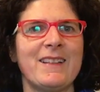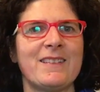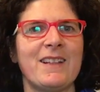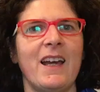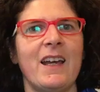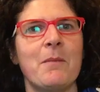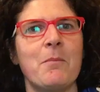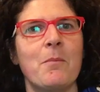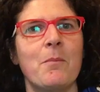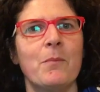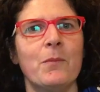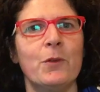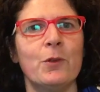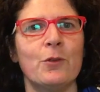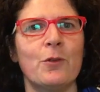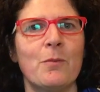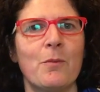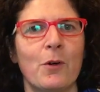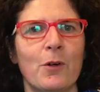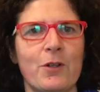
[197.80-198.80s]
as I
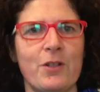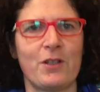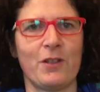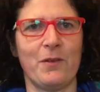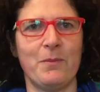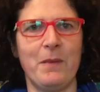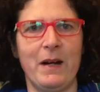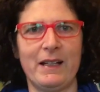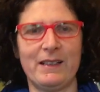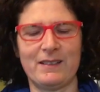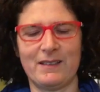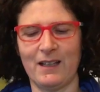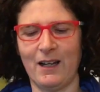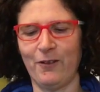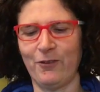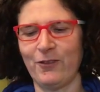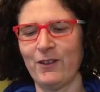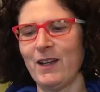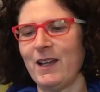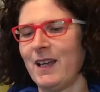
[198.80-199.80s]
do most of my
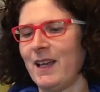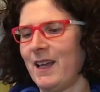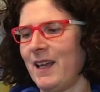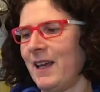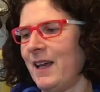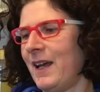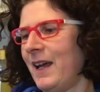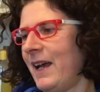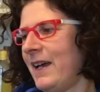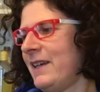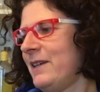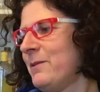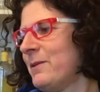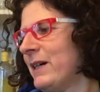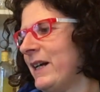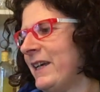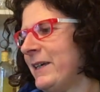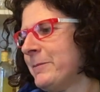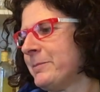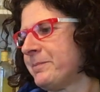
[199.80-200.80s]
stuff.
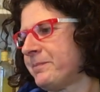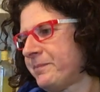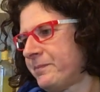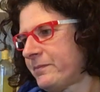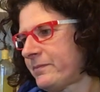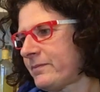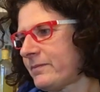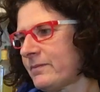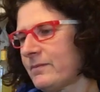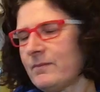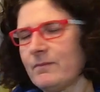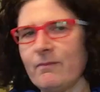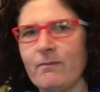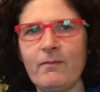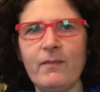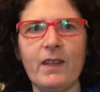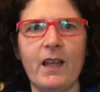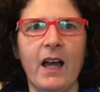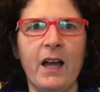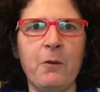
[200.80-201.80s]
Anyway,
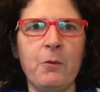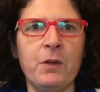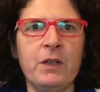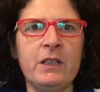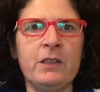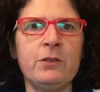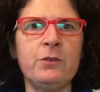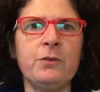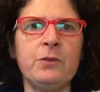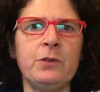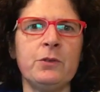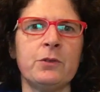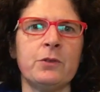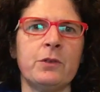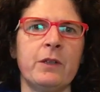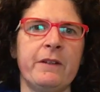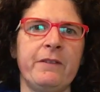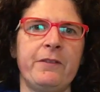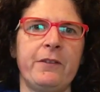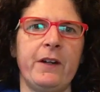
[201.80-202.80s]
I wanted to
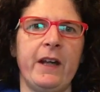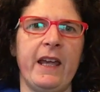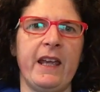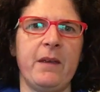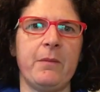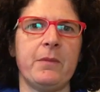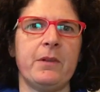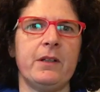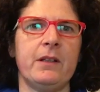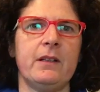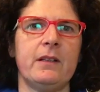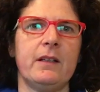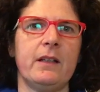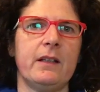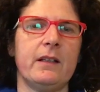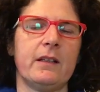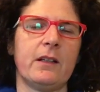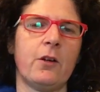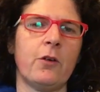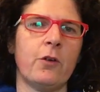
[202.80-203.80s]
do a frame
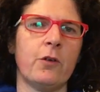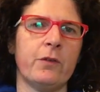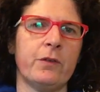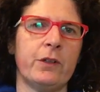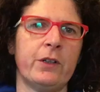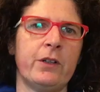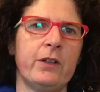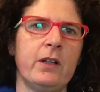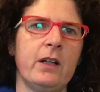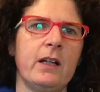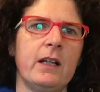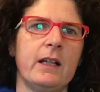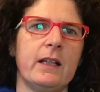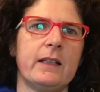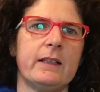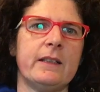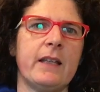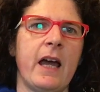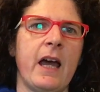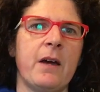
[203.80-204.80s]
cover
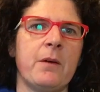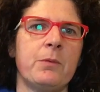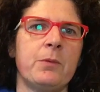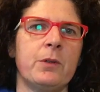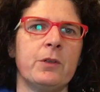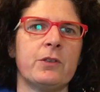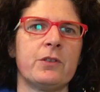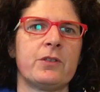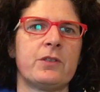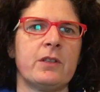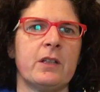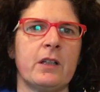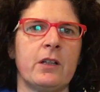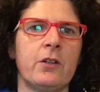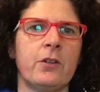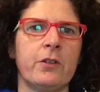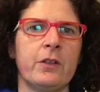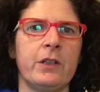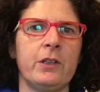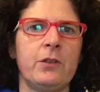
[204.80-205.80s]
that was uh,
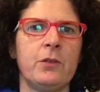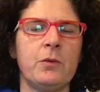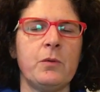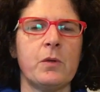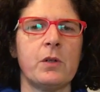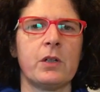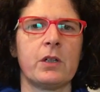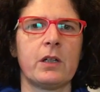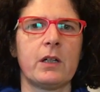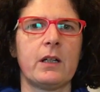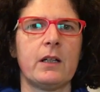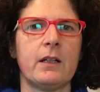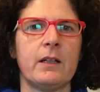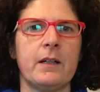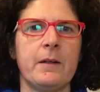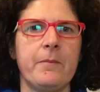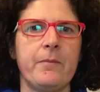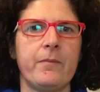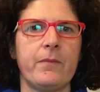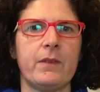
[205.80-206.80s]
going to work,
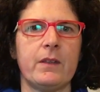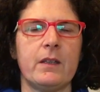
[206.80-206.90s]
uh,